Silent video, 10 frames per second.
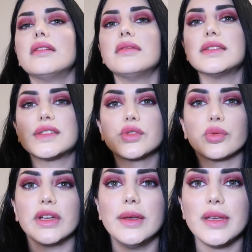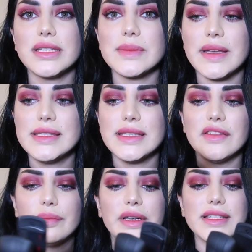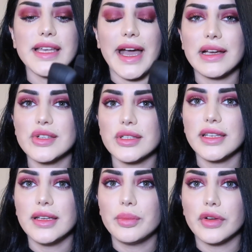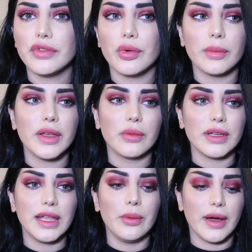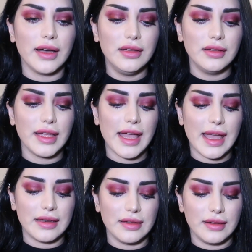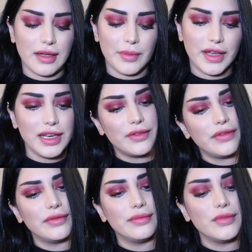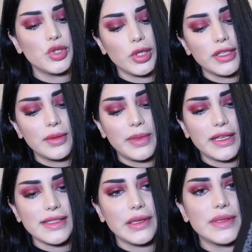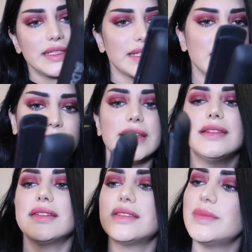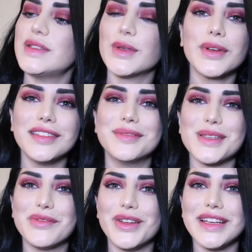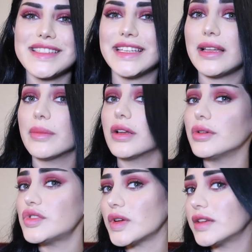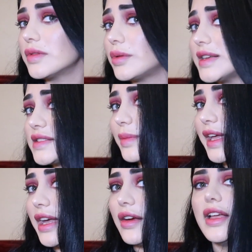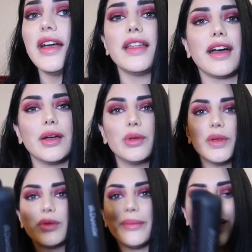scream expensive, but it's actually performing really well, and I'm kind of shook because I wasn't expecting it to be so good. So I'm very excited. I'm gonna go straighten the rest of my hair and I will be right